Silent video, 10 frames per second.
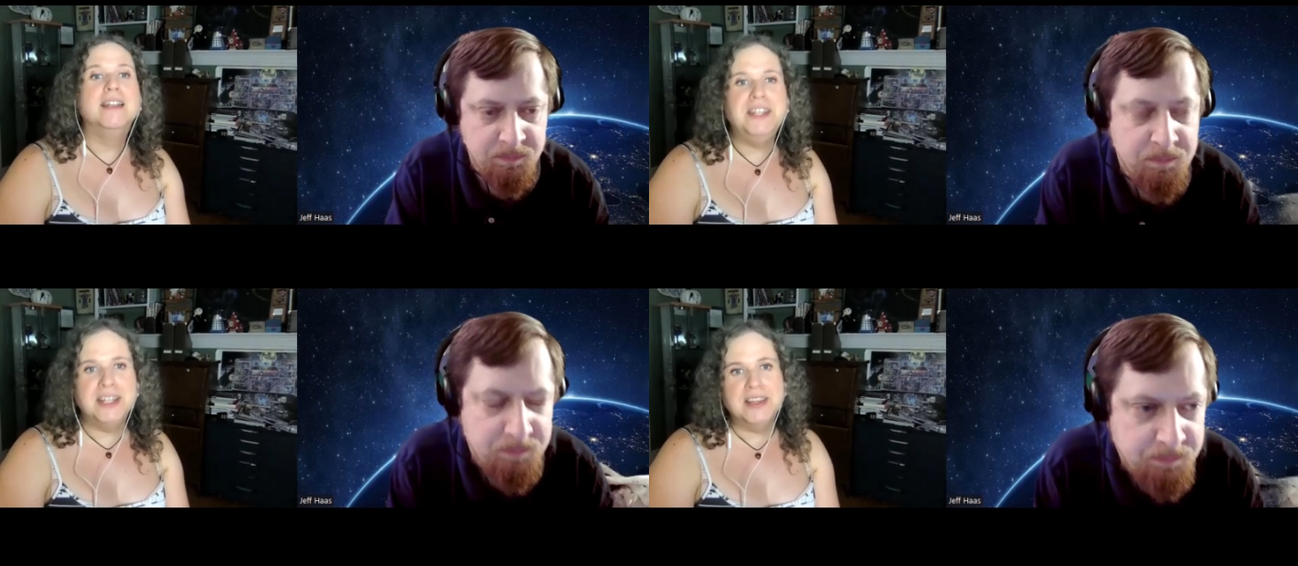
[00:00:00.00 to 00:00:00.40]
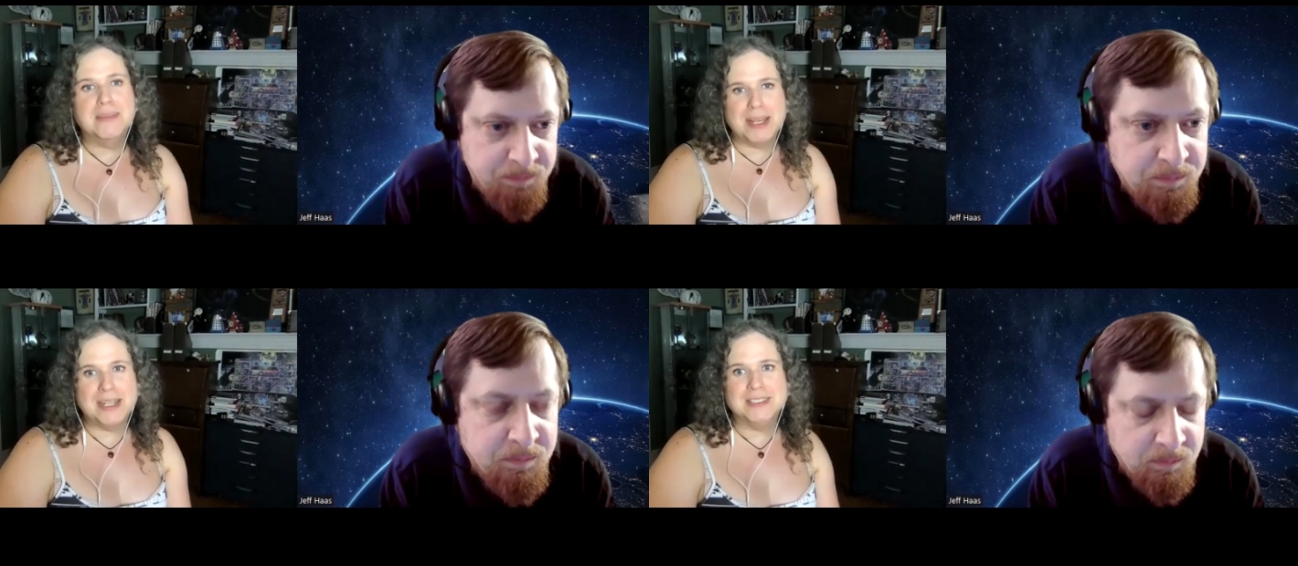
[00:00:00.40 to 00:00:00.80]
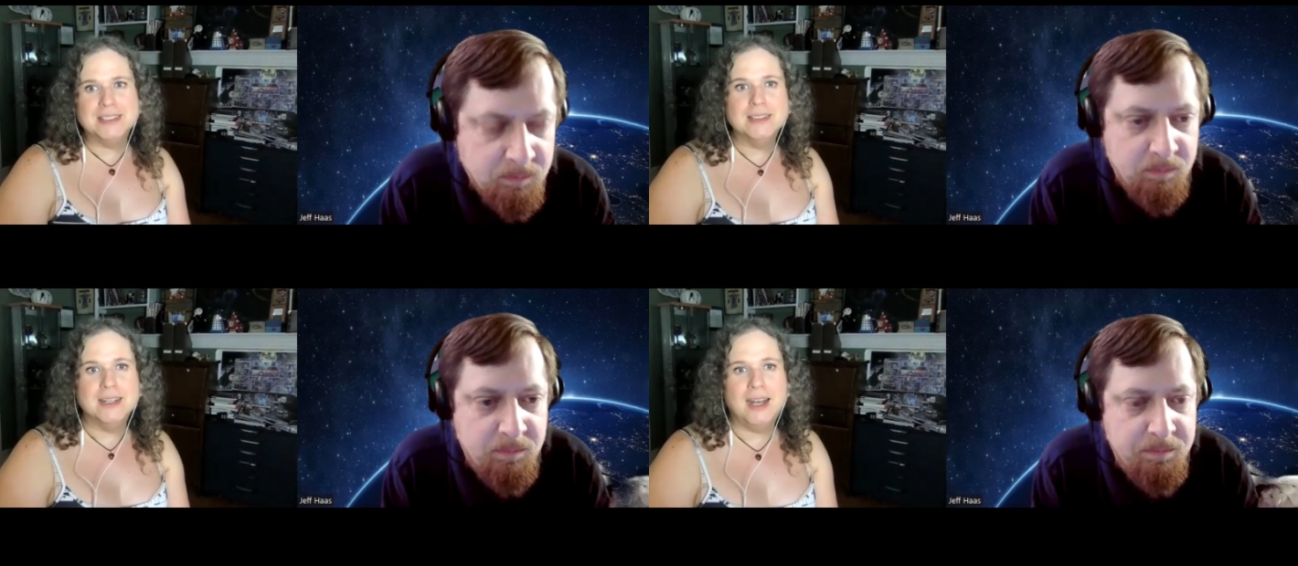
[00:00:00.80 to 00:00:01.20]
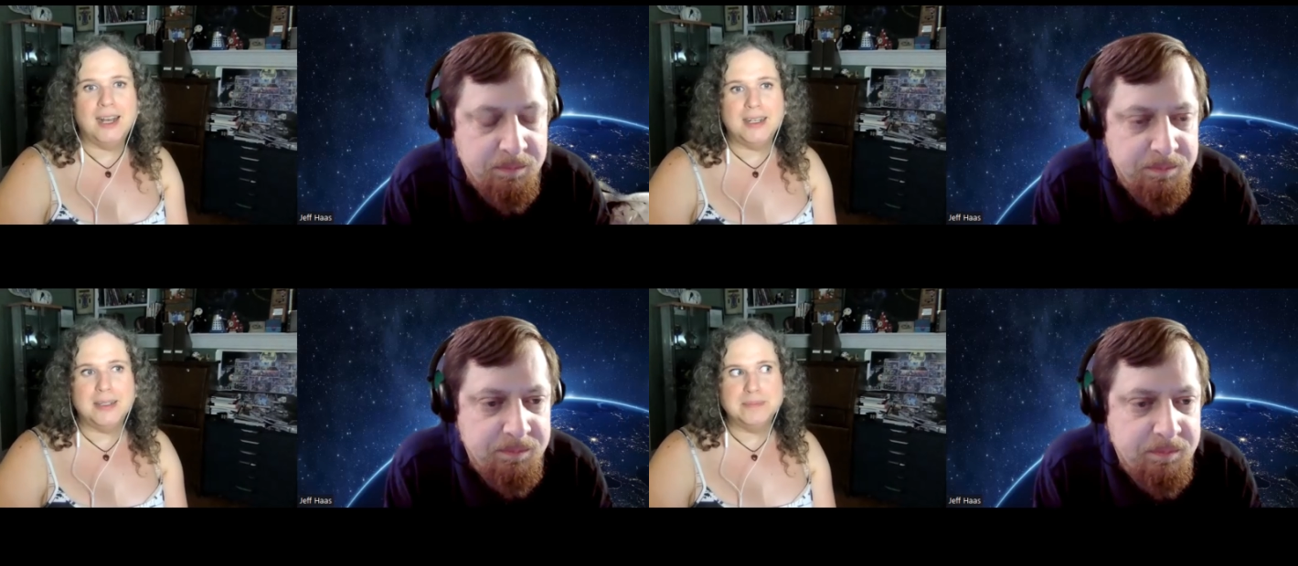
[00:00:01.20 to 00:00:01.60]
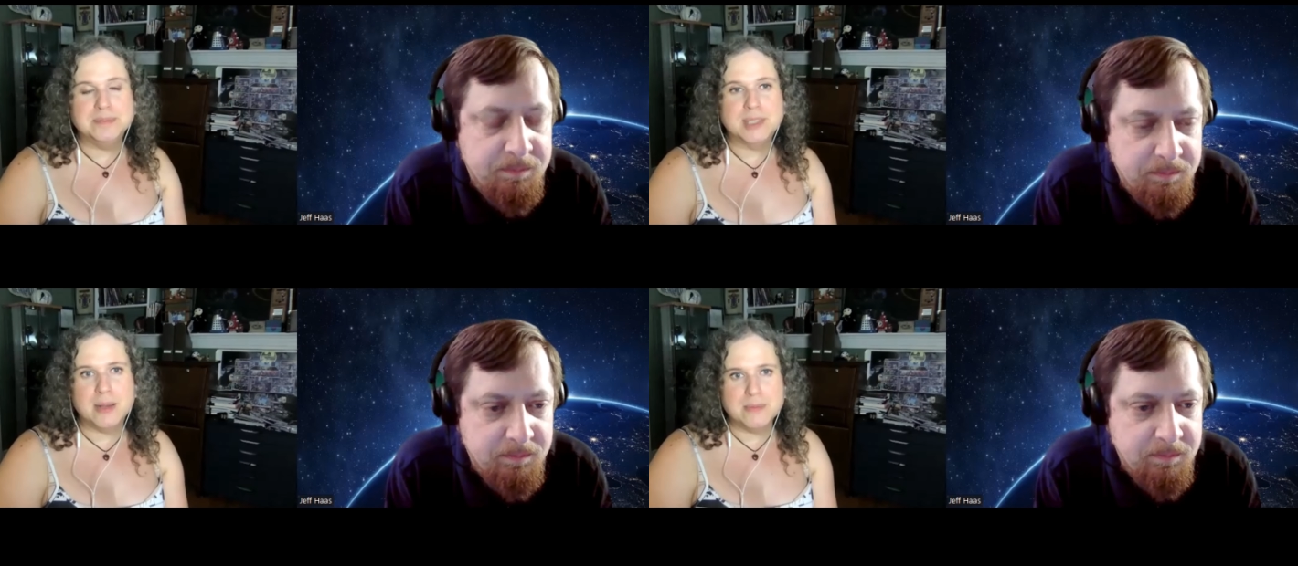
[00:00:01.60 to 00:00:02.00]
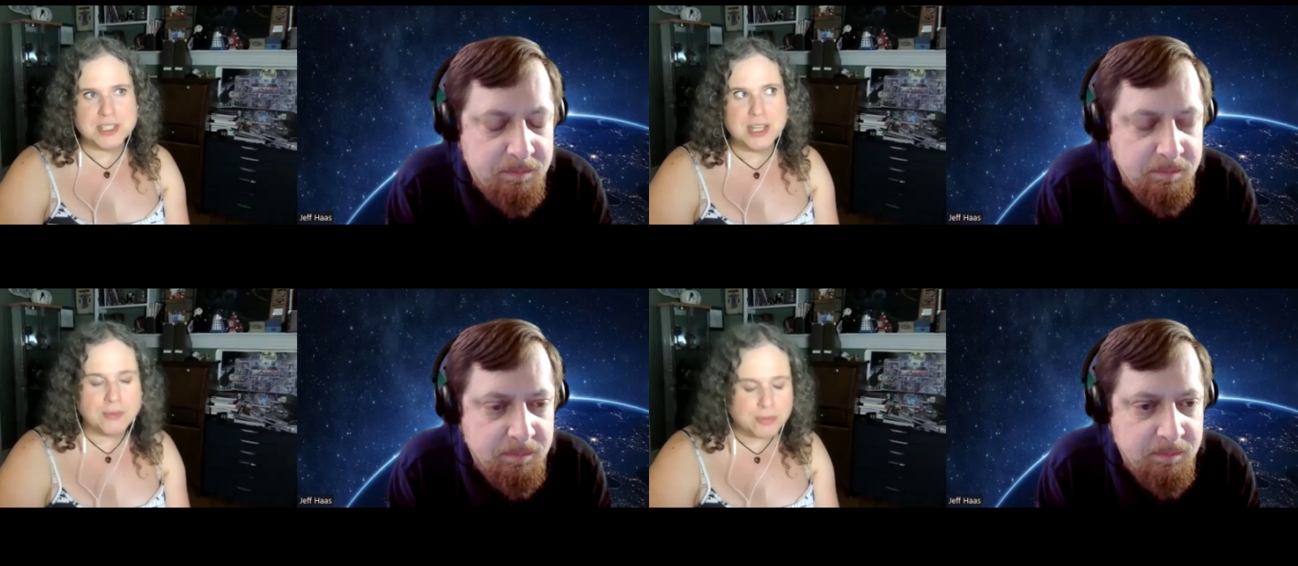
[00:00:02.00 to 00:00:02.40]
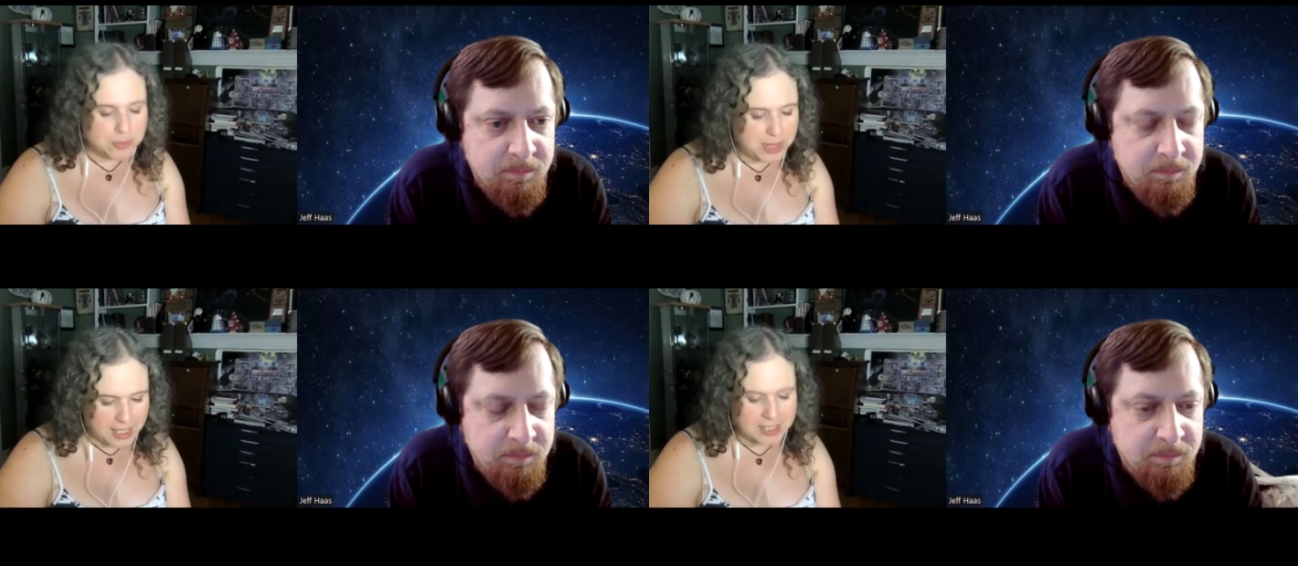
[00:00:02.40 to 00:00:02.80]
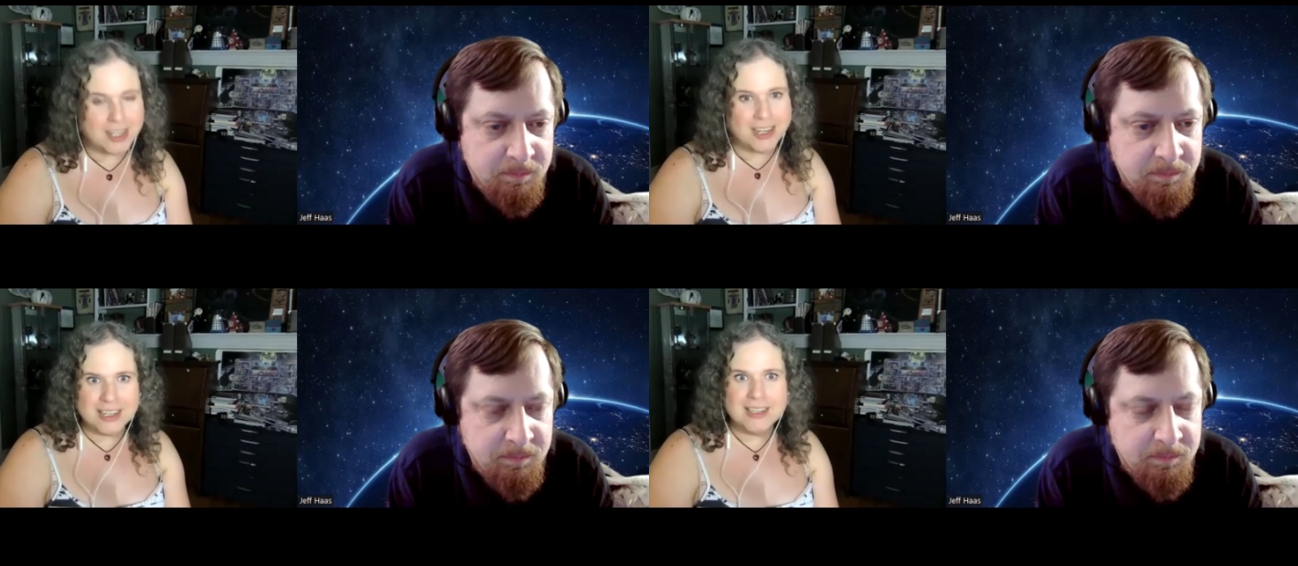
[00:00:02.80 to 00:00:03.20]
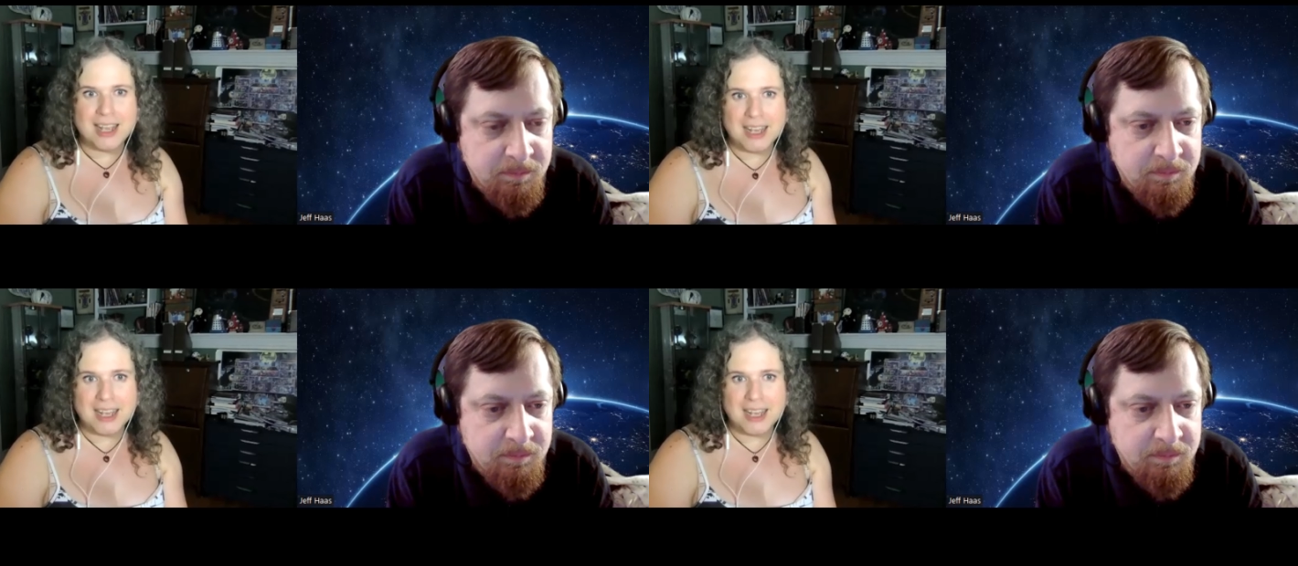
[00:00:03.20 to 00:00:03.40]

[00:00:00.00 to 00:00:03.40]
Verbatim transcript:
Speaker 1: Nth metal um, comes not from Thanagar,